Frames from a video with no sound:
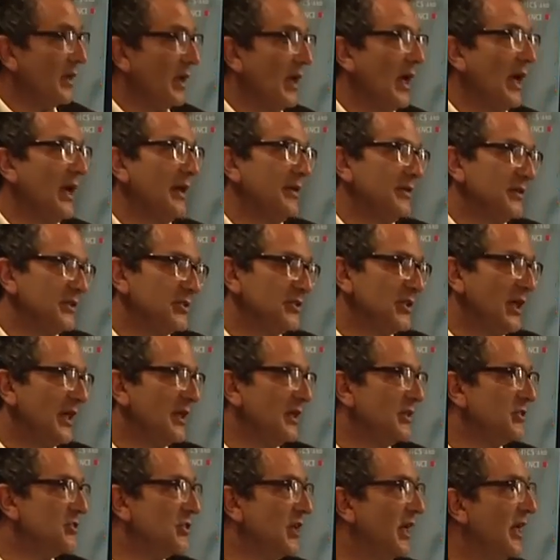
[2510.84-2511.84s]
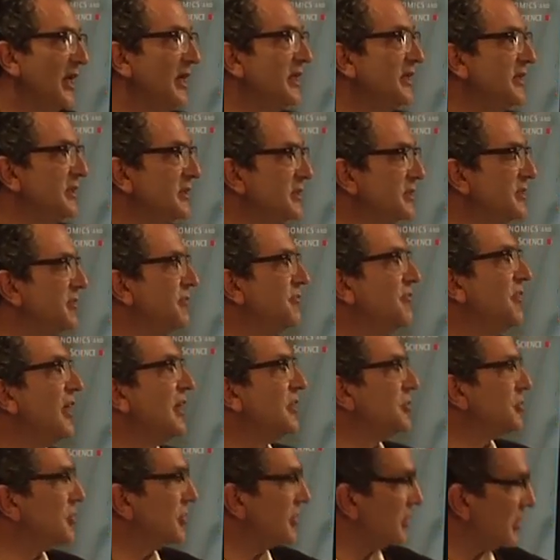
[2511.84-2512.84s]
And the challenge ahead is to
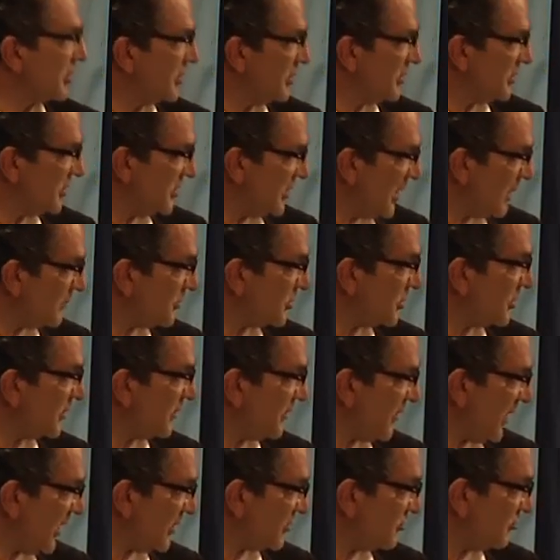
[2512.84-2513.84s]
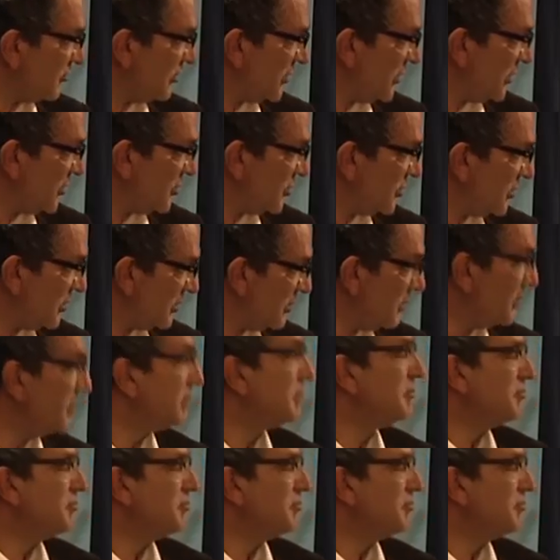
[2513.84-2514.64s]
fashion a conception of that tradition